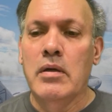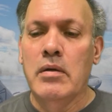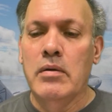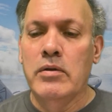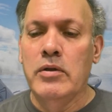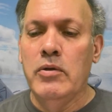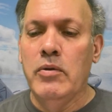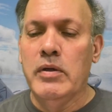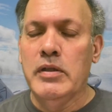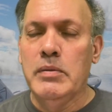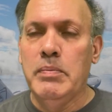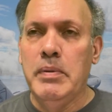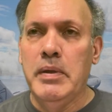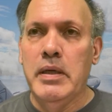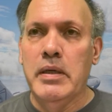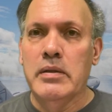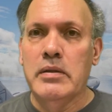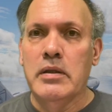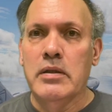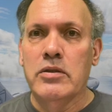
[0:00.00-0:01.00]

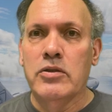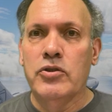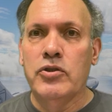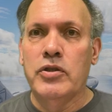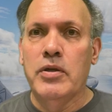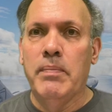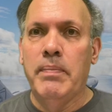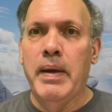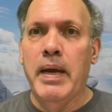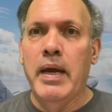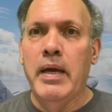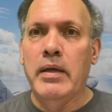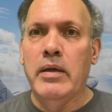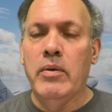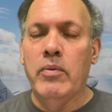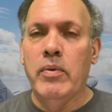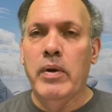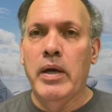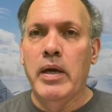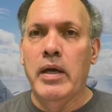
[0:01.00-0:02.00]
USPS doesn't ship
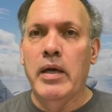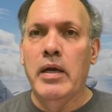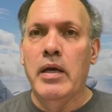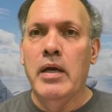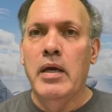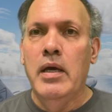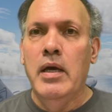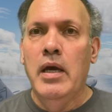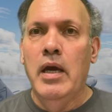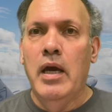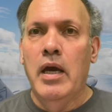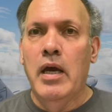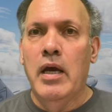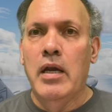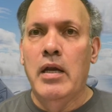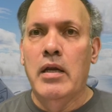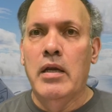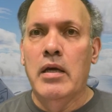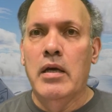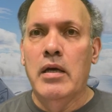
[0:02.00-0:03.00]
anyway,
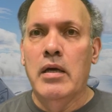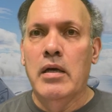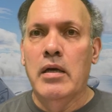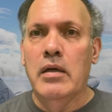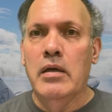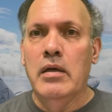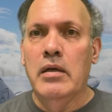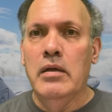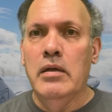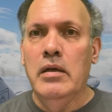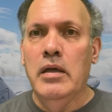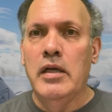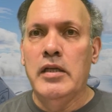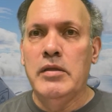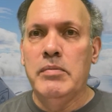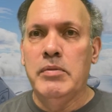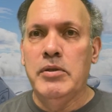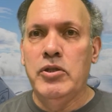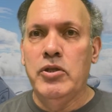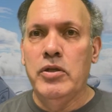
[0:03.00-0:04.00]
and
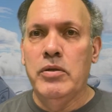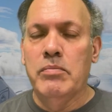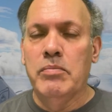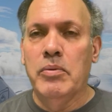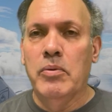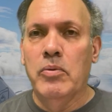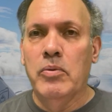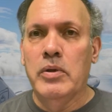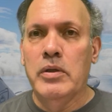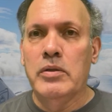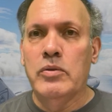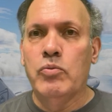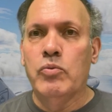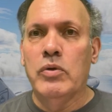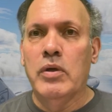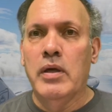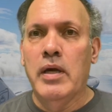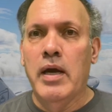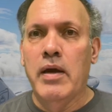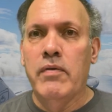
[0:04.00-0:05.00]
HBG employees will
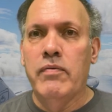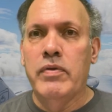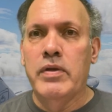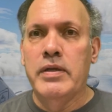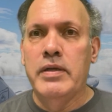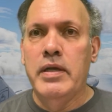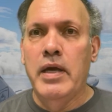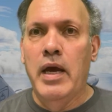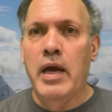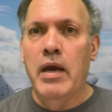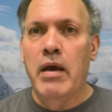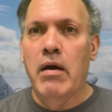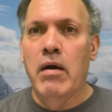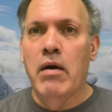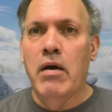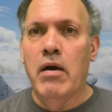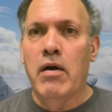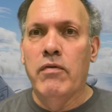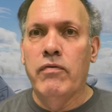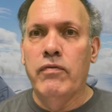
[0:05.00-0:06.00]
have the day
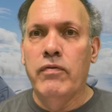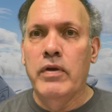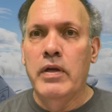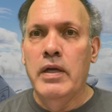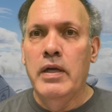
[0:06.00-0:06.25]
off.